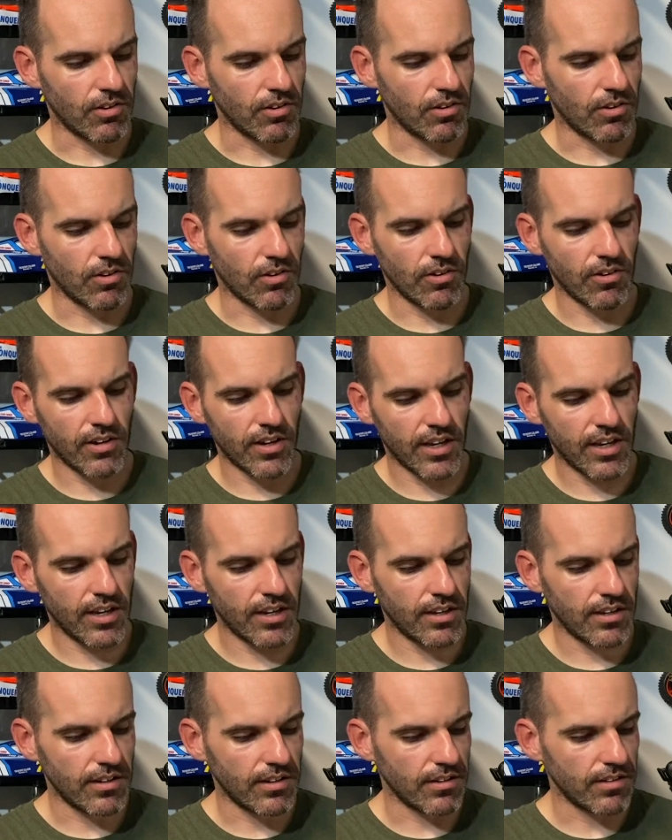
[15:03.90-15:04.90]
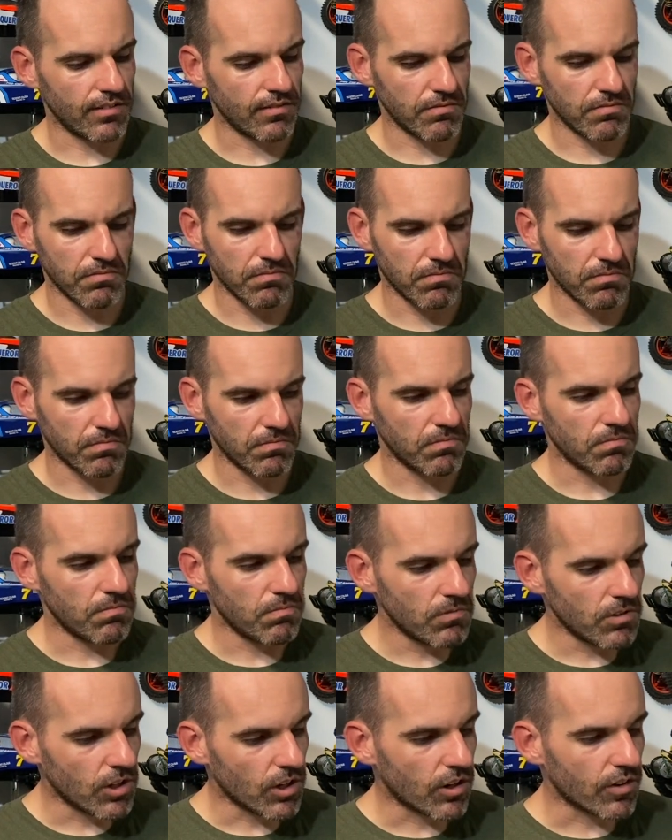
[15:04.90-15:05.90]
I've
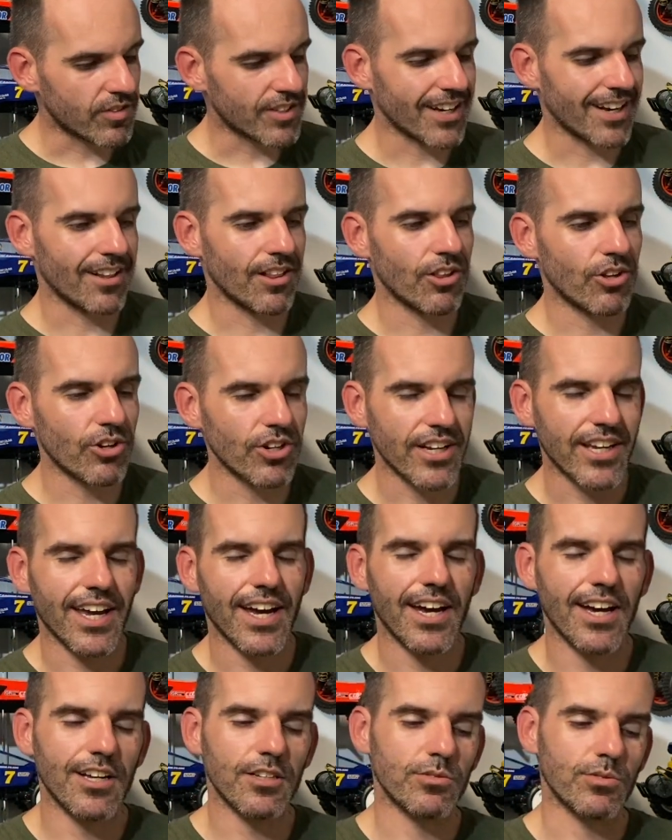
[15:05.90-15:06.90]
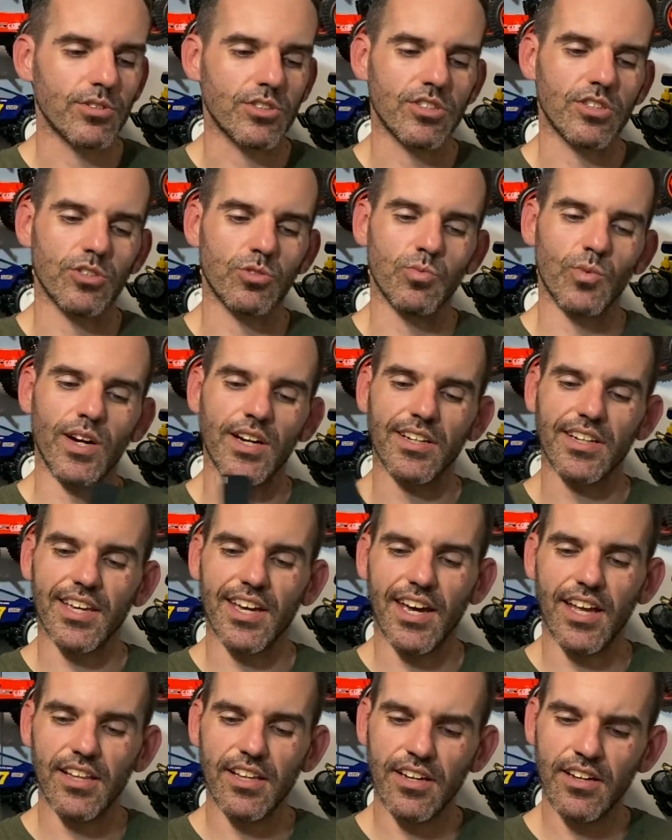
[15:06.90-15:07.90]
done a lot of cars where it's just one
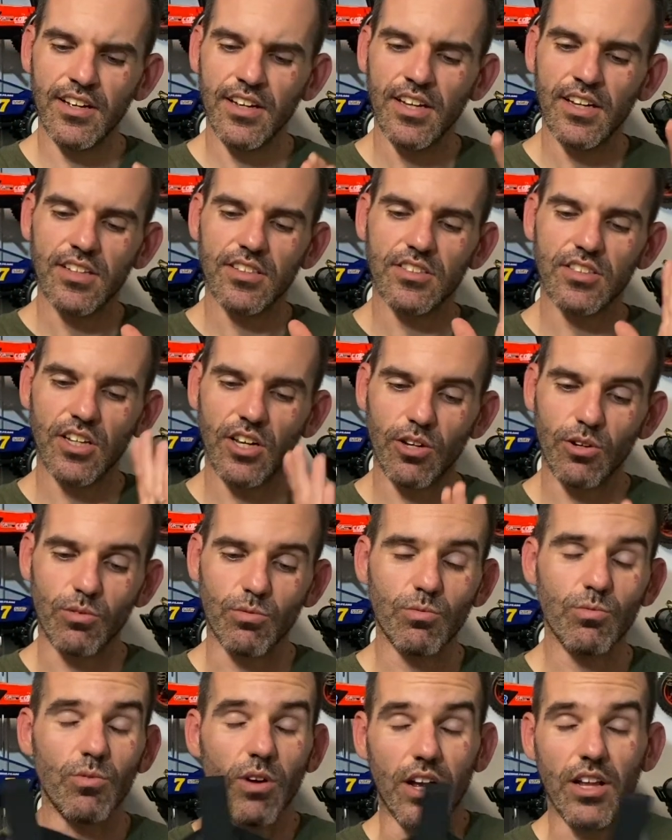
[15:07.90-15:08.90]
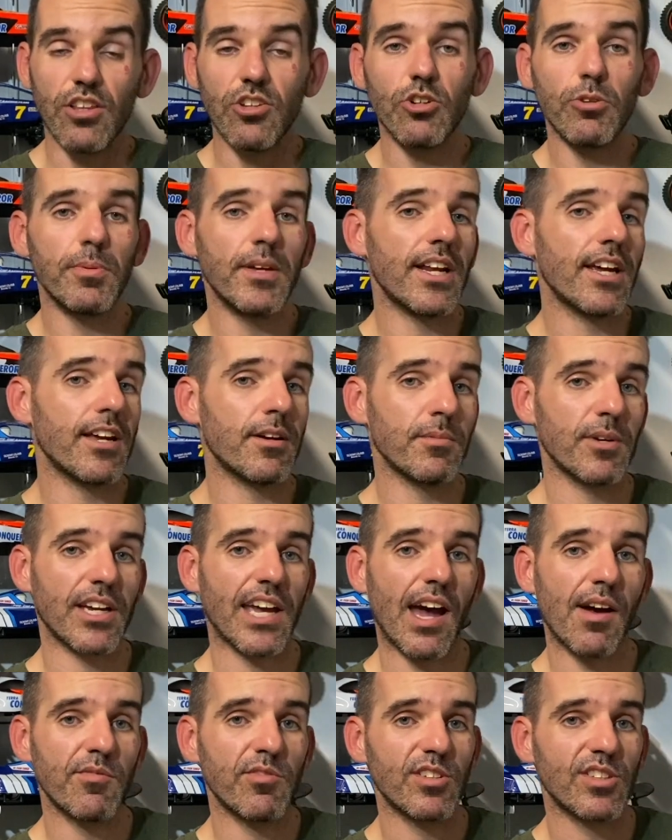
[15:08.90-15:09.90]
colour, so a little bit out of my
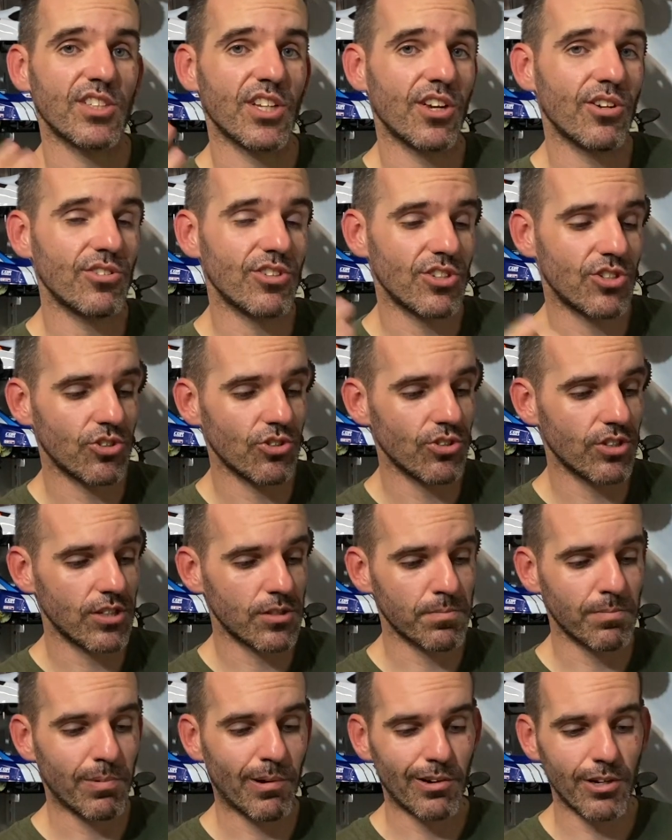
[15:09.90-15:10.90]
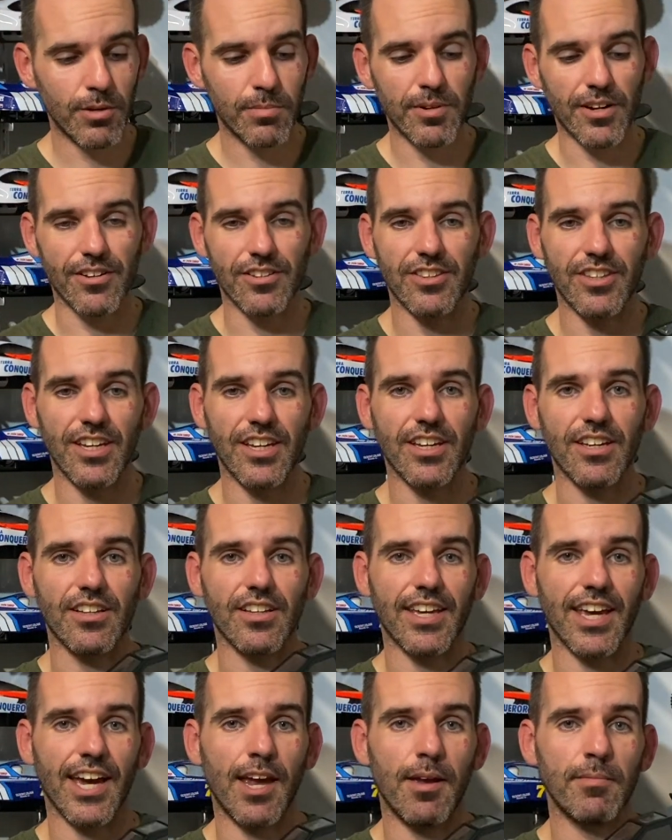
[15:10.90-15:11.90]
comfort zone to do this body, but I think it
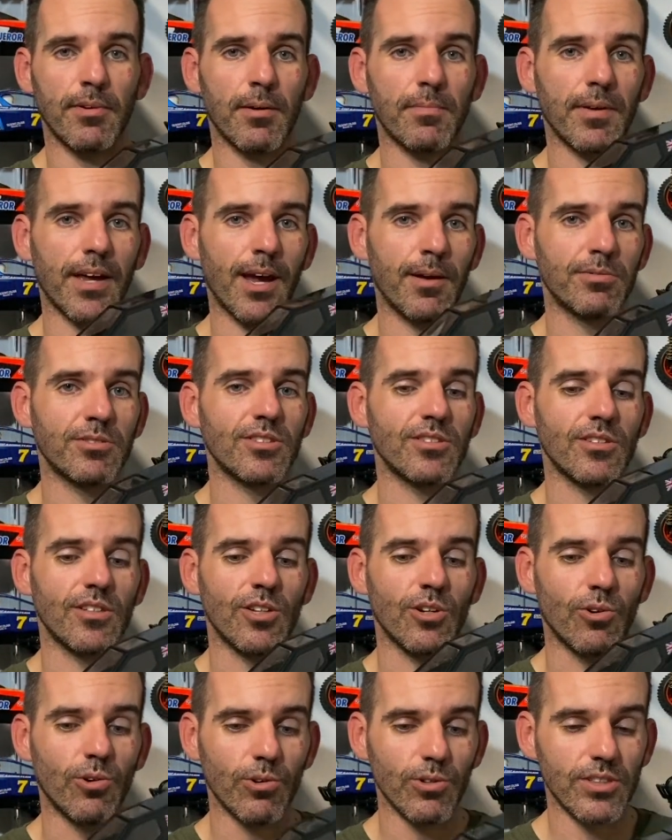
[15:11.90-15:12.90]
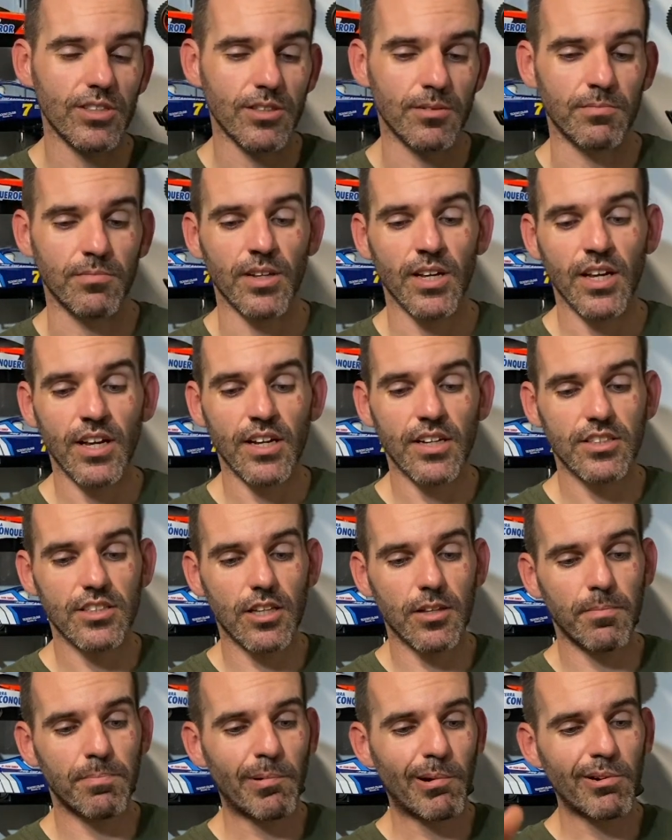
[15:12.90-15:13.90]
came up absolutely awesome. So the
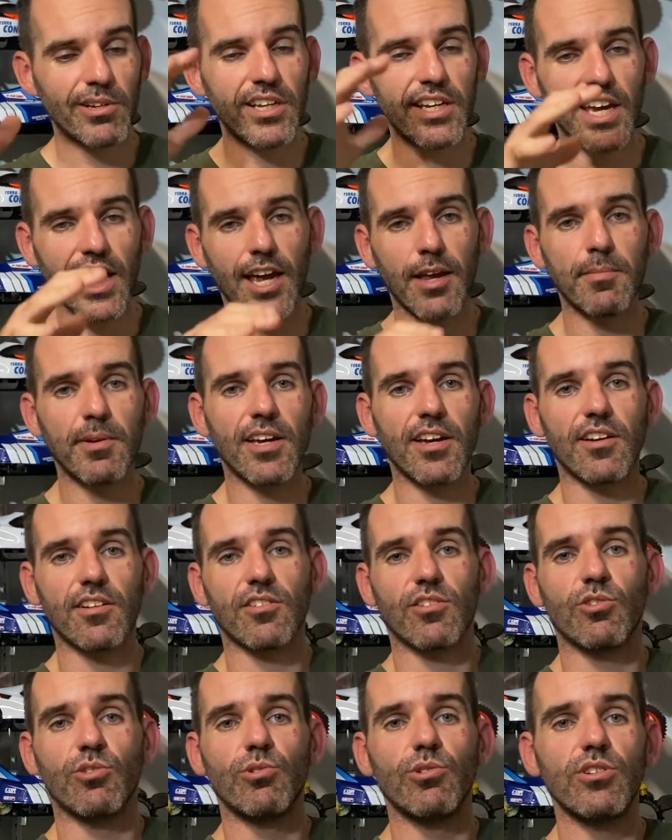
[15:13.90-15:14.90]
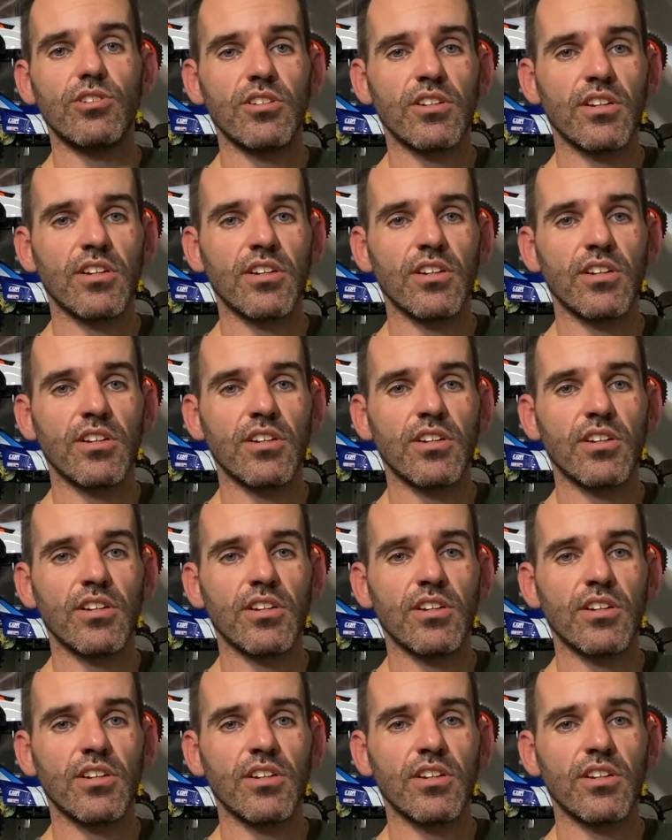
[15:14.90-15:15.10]
body came out good,